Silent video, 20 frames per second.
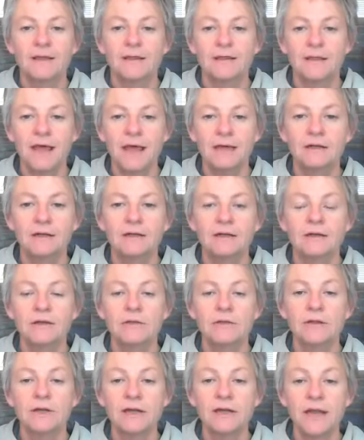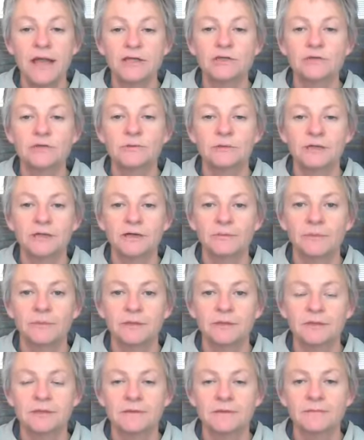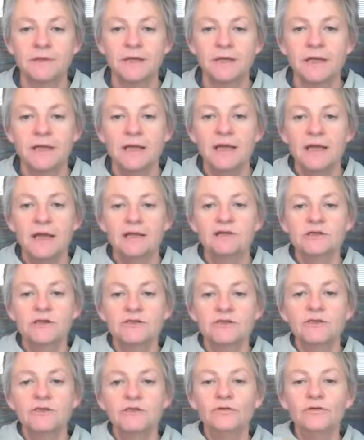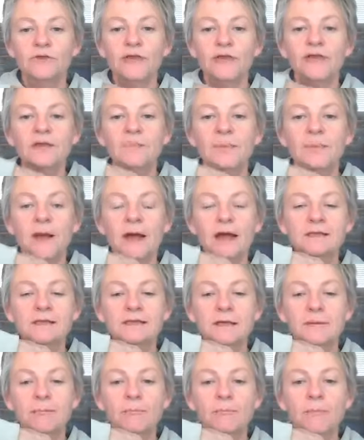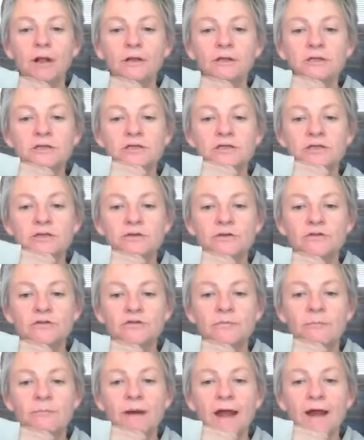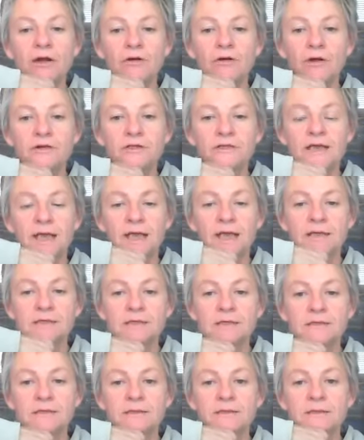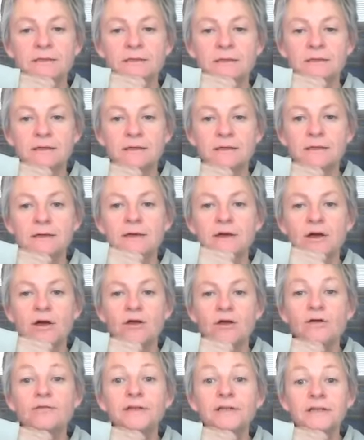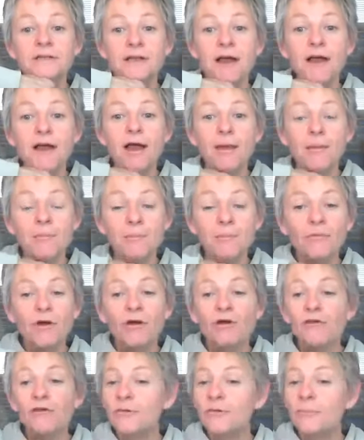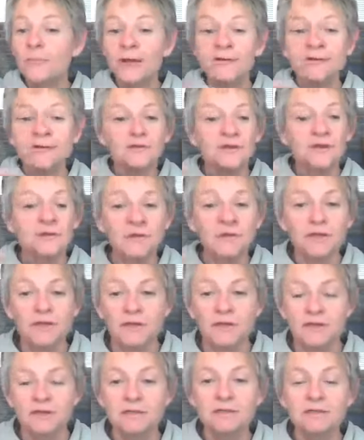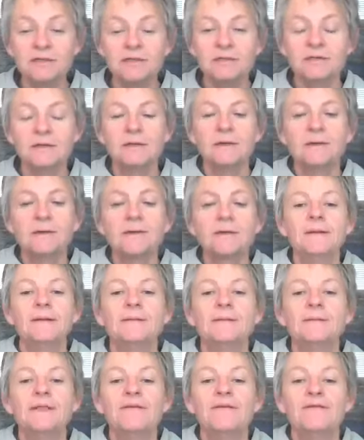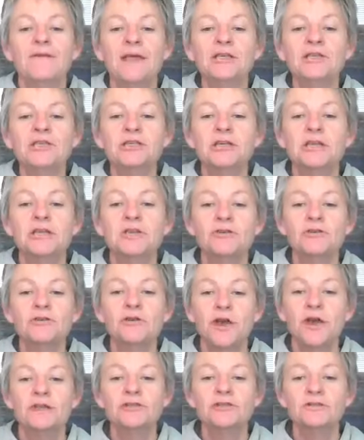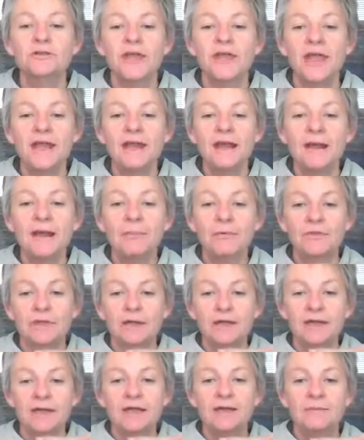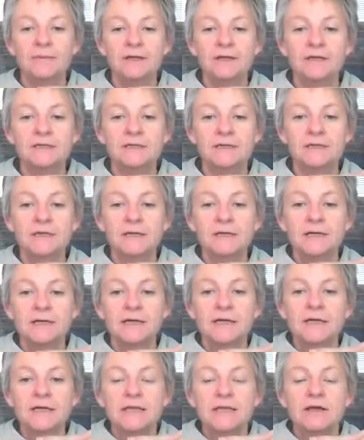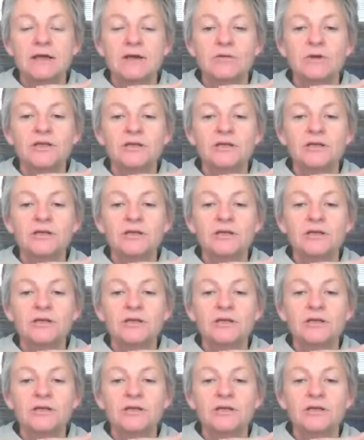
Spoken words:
than the natural ligament. And so if you think about a multitude of micro tears over time, over months, over years, eventually you're going to end up with a ligament. The